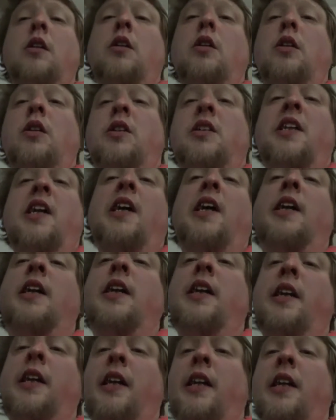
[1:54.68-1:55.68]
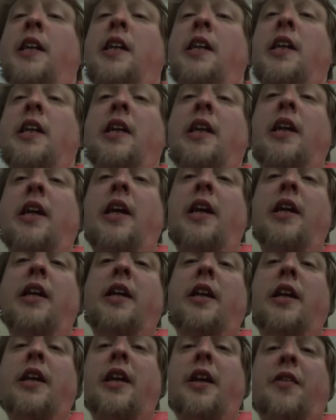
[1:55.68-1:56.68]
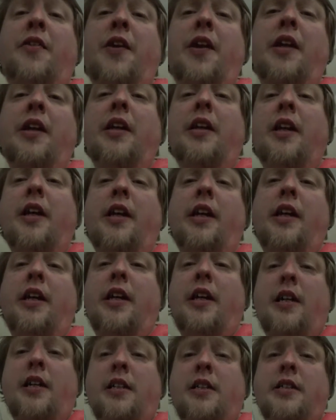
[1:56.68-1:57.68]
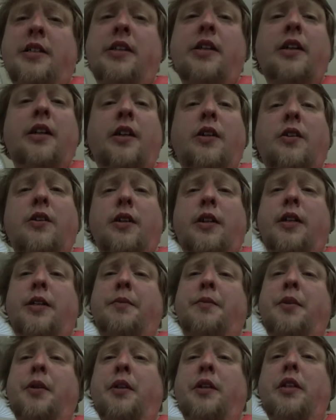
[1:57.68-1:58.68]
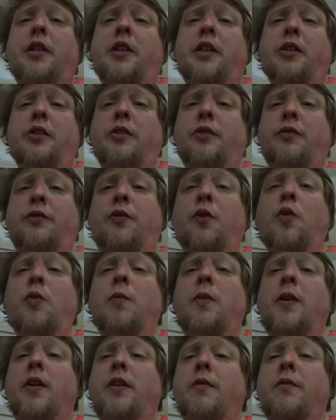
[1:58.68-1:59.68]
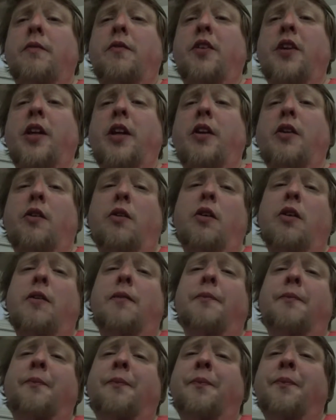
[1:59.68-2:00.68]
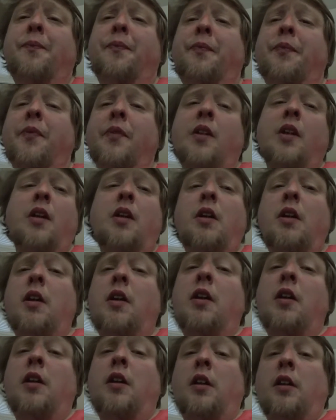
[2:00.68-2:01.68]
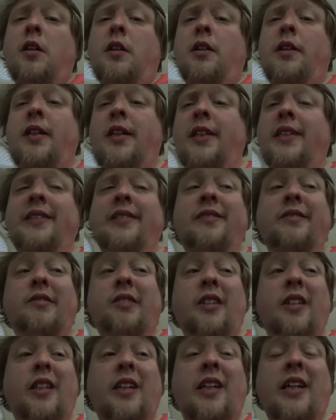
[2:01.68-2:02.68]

Looks like I didn't get into anything today, guys. I'm gonna go ahead and put this little four-minute video up didn't really